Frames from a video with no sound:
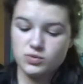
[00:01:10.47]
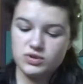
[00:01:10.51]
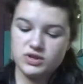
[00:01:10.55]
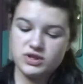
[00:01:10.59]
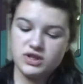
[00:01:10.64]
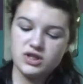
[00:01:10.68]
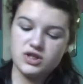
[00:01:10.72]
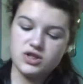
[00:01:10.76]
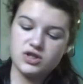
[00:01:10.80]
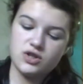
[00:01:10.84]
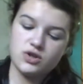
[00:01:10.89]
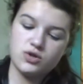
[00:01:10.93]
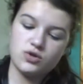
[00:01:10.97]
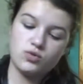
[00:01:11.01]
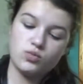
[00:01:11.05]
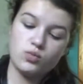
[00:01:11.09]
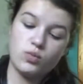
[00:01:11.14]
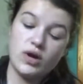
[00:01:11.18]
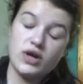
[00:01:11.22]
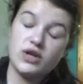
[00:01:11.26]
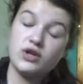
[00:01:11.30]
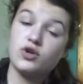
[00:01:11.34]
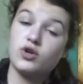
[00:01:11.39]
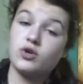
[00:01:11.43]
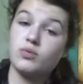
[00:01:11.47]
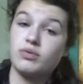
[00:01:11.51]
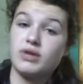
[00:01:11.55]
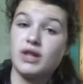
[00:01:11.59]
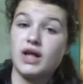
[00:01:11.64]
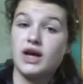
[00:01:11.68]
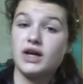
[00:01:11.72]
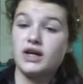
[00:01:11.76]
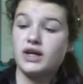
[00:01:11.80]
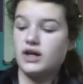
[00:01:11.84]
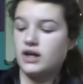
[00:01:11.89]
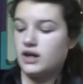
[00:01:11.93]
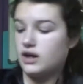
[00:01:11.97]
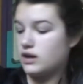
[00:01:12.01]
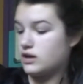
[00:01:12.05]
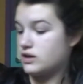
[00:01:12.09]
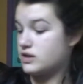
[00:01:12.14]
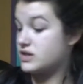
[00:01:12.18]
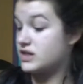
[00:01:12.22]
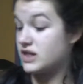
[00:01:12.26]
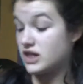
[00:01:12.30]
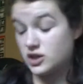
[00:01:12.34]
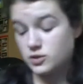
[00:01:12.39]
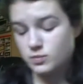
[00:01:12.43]
skin tone when you're applying
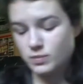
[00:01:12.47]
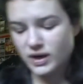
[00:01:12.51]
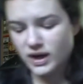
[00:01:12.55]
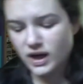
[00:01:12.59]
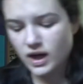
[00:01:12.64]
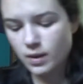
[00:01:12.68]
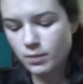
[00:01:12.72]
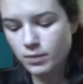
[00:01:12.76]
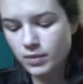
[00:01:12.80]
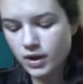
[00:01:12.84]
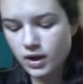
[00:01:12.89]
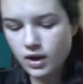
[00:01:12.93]
stage makeup.